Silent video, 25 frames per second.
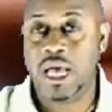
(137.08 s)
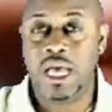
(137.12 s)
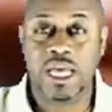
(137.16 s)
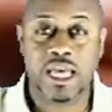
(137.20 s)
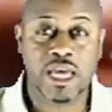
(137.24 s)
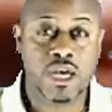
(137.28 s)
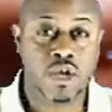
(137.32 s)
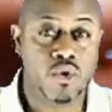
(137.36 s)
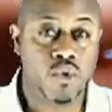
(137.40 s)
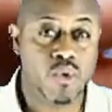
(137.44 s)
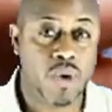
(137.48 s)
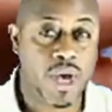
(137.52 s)

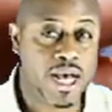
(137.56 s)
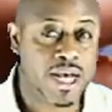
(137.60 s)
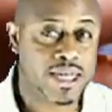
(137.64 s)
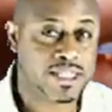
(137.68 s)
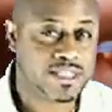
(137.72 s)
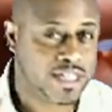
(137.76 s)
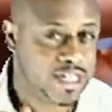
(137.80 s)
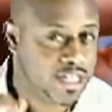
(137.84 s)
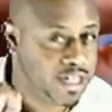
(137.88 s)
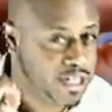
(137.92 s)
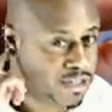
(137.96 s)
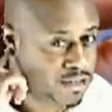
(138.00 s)
He who
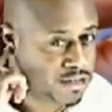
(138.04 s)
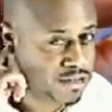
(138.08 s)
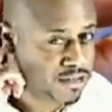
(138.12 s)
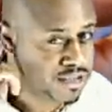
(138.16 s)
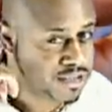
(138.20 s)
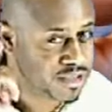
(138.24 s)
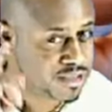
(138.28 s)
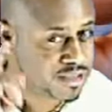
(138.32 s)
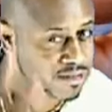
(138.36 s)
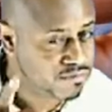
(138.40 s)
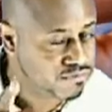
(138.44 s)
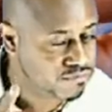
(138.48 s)
has
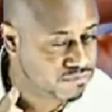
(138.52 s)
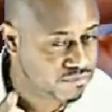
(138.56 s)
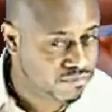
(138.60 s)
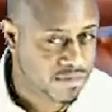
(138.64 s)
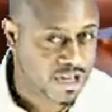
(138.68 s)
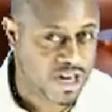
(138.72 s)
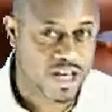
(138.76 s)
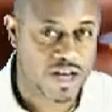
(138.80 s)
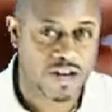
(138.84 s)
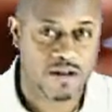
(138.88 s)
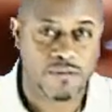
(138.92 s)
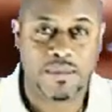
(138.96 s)
ears,
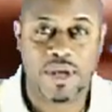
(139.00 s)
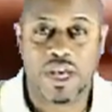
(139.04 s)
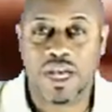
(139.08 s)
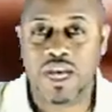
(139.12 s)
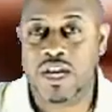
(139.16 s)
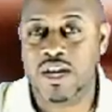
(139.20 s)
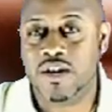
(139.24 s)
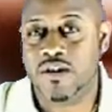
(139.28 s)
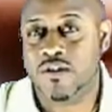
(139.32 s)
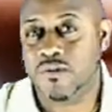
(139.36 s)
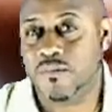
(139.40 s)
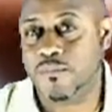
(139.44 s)
let him
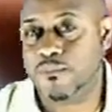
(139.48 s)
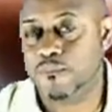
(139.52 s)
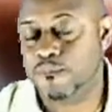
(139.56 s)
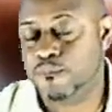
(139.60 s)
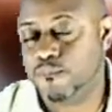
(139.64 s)
hear.